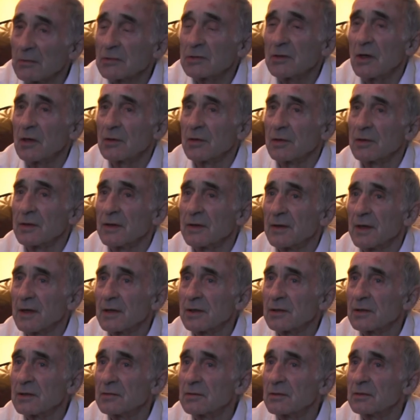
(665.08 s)
it's not only
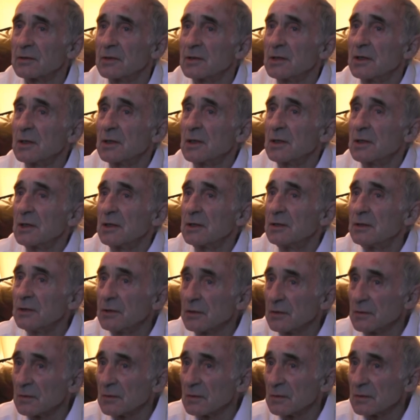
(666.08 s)
that.
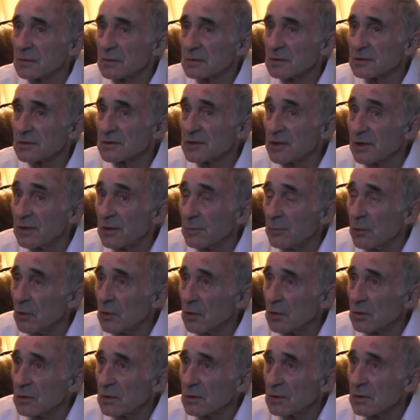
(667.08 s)
You see the
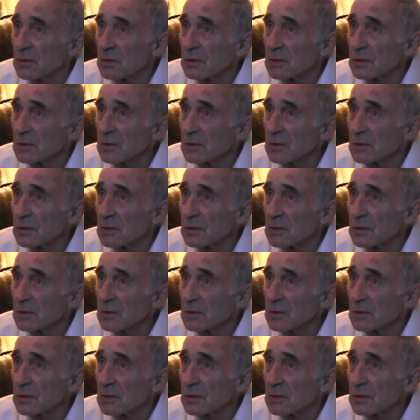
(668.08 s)
boat,